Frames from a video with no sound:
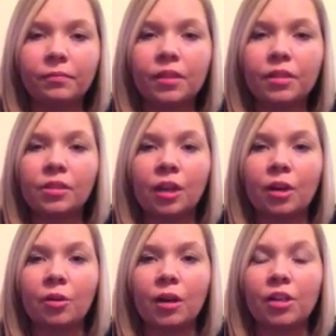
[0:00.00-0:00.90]

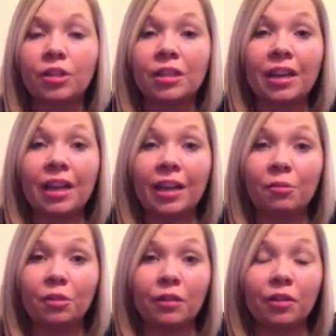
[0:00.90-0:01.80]
So I just kind of ate
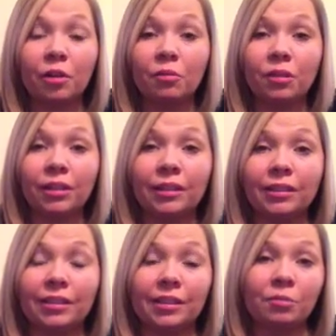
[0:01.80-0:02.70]
whatever I
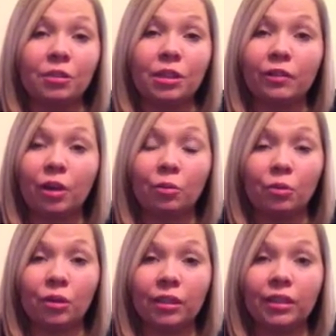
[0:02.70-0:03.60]
wanted, did whatever I
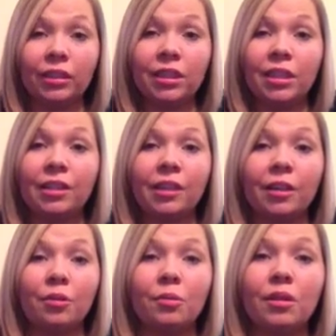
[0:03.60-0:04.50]
wanted.
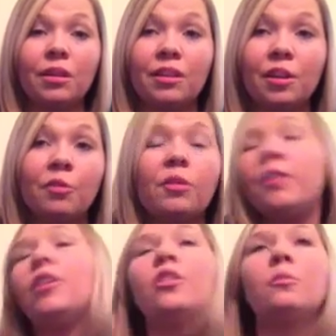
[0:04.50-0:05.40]
No
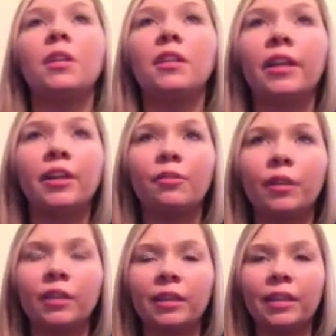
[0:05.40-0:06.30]
one knew me there
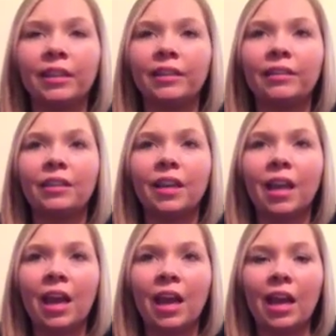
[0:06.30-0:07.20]
really, and
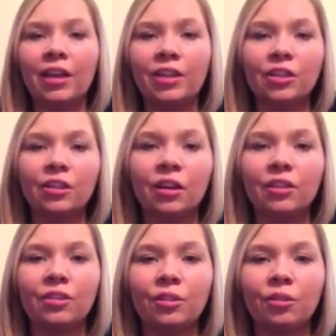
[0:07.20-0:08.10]
I just got
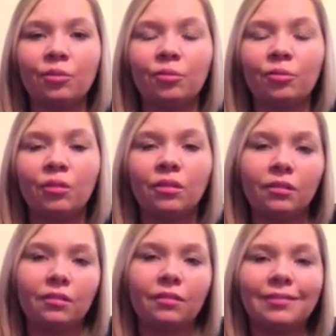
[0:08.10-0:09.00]
to
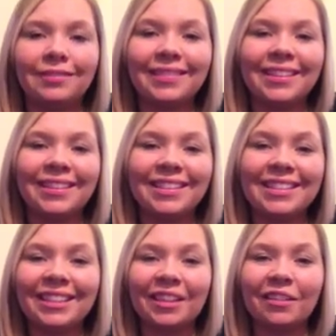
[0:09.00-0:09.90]

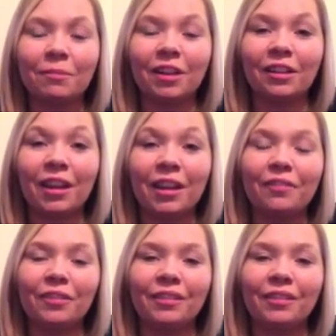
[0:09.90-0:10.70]
live my life,